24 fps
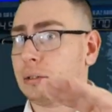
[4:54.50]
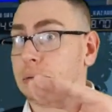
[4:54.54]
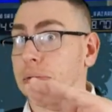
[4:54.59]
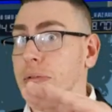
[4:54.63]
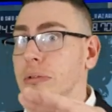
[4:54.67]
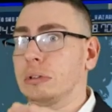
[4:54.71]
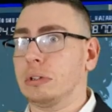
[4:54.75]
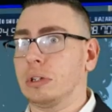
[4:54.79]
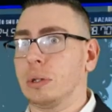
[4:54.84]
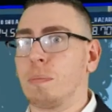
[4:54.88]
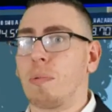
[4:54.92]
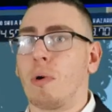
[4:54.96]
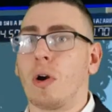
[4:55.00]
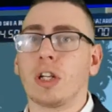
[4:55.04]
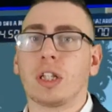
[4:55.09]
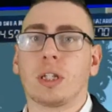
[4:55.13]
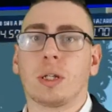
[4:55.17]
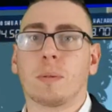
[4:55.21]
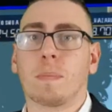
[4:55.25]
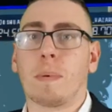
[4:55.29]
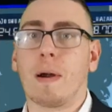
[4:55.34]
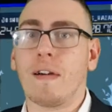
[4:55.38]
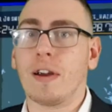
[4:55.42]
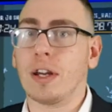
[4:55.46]
the price
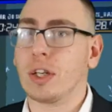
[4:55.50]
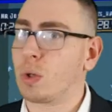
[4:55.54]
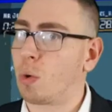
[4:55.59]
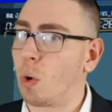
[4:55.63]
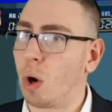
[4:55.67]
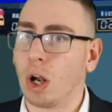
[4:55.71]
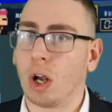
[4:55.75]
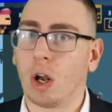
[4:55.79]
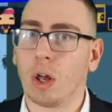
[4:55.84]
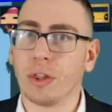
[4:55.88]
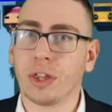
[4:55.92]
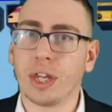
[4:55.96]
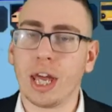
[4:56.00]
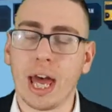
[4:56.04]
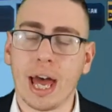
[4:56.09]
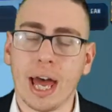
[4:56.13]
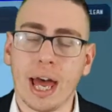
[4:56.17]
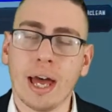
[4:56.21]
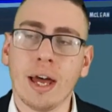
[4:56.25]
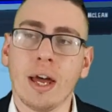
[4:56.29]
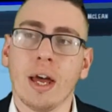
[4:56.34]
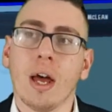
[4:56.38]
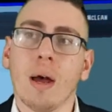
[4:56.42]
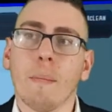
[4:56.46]
disparity is quite a lot
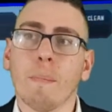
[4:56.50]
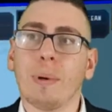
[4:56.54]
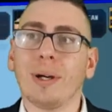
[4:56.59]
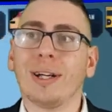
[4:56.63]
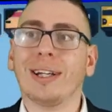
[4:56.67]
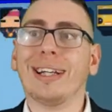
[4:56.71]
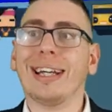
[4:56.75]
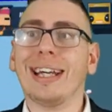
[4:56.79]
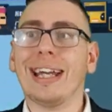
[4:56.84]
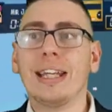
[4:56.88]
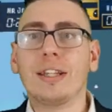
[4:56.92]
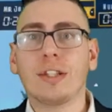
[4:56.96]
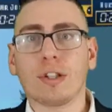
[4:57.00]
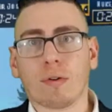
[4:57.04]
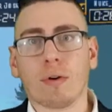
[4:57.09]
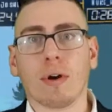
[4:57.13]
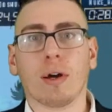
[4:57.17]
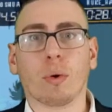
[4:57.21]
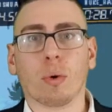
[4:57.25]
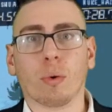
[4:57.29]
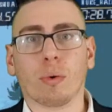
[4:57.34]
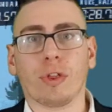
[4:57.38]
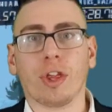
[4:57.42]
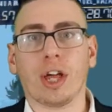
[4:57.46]
there. But here's the
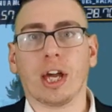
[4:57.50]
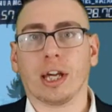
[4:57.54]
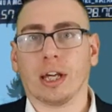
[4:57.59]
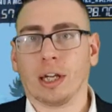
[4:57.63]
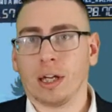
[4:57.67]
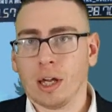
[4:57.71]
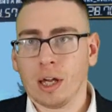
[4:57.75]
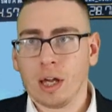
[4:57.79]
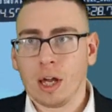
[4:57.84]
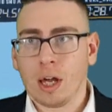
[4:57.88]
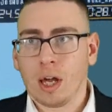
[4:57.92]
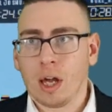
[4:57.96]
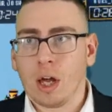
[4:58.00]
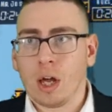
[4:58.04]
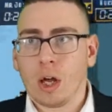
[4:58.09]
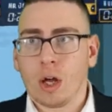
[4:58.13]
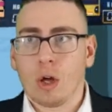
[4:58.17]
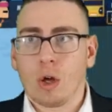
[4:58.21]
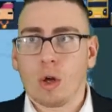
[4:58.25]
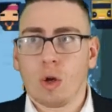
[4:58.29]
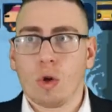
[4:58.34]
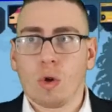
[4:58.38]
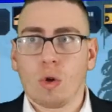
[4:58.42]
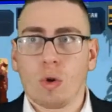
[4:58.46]
critical thing.
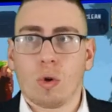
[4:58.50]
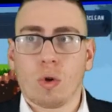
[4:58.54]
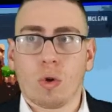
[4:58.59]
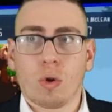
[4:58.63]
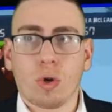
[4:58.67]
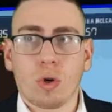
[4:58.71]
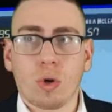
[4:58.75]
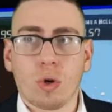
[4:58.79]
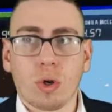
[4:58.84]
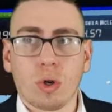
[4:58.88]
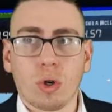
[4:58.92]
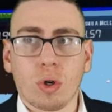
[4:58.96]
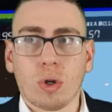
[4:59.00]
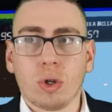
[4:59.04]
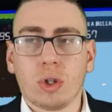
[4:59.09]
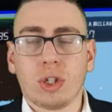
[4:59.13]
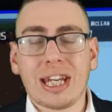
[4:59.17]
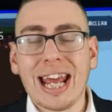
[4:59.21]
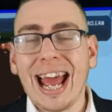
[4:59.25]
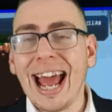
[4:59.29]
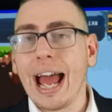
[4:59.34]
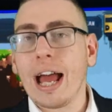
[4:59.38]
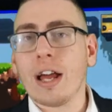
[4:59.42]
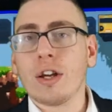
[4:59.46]

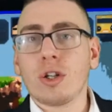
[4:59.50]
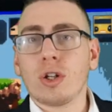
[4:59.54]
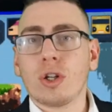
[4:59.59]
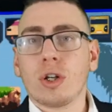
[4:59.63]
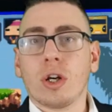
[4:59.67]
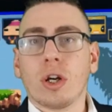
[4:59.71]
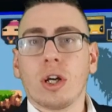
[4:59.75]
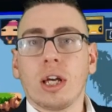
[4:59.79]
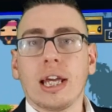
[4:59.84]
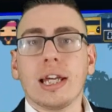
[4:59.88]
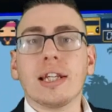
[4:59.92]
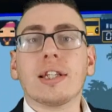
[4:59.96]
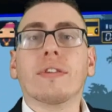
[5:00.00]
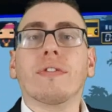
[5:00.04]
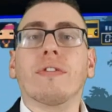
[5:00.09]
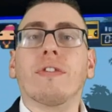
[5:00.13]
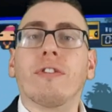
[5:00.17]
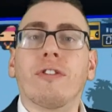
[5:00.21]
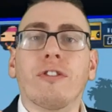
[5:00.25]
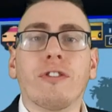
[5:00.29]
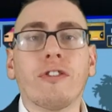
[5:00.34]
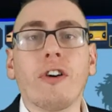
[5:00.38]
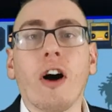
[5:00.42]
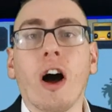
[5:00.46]
Dash is
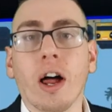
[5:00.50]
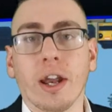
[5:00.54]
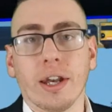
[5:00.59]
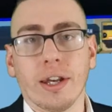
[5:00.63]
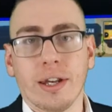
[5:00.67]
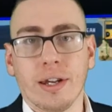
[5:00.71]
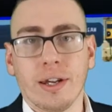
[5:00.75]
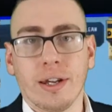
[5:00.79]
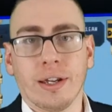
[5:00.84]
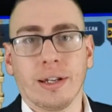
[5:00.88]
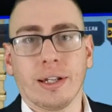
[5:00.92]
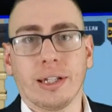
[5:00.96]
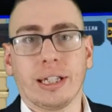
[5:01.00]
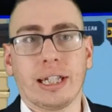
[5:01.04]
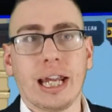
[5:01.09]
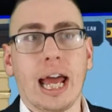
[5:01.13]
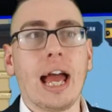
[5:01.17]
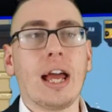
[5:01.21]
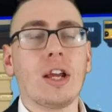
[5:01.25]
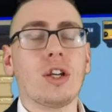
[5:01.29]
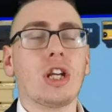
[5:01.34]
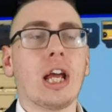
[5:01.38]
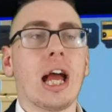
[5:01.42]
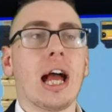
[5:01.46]
fun.
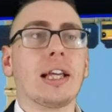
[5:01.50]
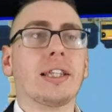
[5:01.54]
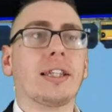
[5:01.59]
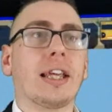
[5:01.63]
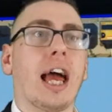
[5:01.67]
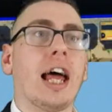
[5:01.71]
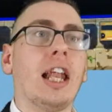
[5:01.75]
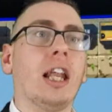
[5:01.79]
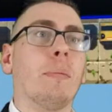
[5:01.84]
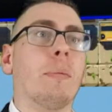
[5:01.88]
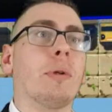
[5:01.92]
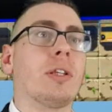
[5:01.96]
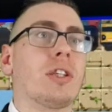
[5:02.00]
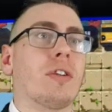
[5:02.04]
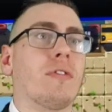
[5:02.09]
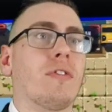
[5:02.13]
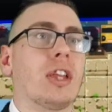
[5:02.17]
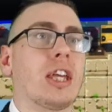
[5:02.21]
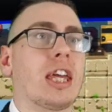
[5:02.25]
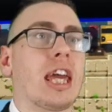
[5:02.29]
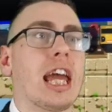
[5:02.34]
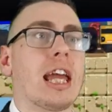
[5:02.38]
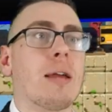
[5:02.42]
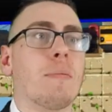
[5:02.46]
Dash has elements of
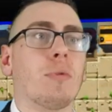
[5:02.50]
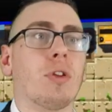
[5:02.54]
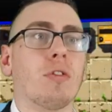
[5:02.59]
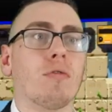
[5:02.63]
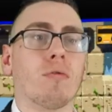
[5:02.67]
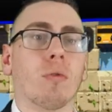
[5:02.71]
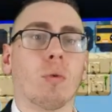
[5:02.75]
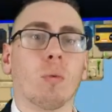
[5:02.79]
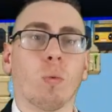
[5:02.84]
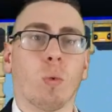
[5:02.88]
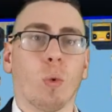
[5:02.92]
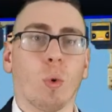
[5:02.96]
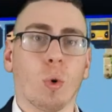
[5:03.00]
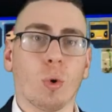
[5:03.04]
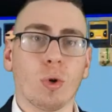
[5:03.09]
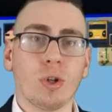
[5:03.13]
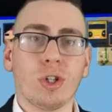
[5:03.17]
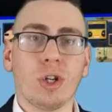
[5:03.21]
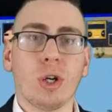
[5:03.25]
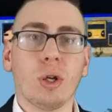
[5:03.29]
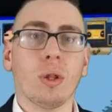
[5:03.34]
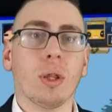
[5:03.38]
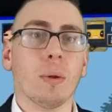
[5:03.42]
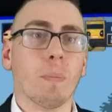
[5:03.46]
the game that
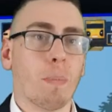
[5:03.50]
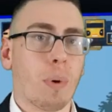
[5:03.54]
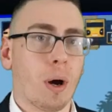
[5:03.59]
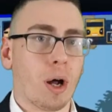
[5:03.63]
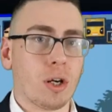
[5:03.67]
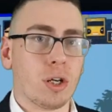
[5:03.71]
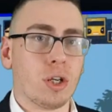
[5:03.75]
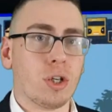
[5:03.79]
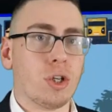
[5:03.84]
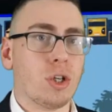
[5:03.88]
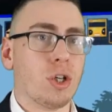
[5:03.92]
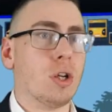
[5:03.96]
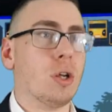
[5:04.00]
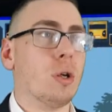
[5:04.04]
reward you, that punish